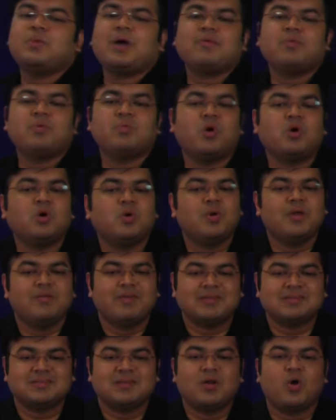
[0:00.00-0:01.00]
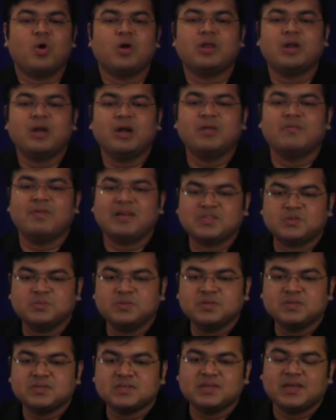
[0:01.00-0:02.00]
we want to invest in alternate
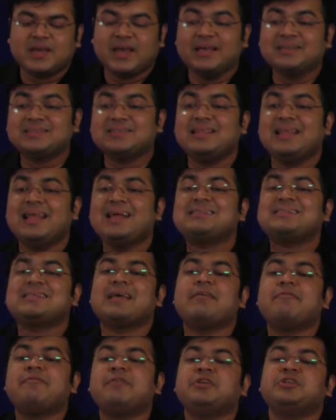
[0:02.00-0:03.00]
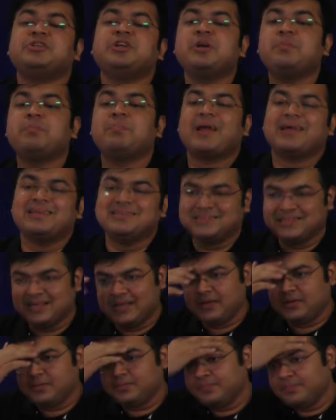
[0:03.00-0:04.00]
investments is less efficient
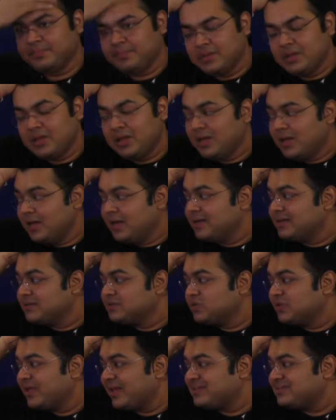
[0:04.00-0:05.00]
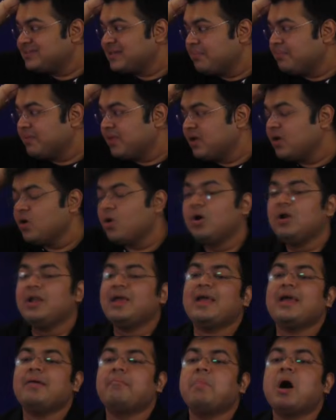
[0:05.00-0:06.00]
pricing. So there is something
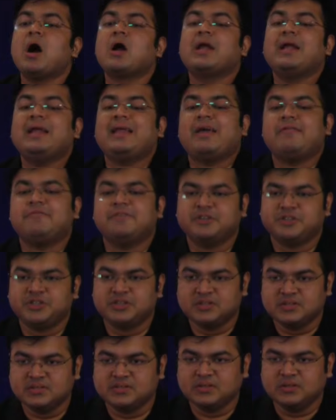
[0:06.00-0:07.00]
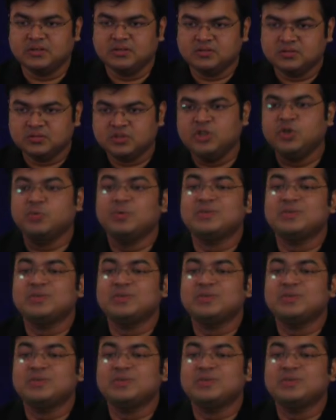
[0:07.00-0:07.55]
called market efficiency. You will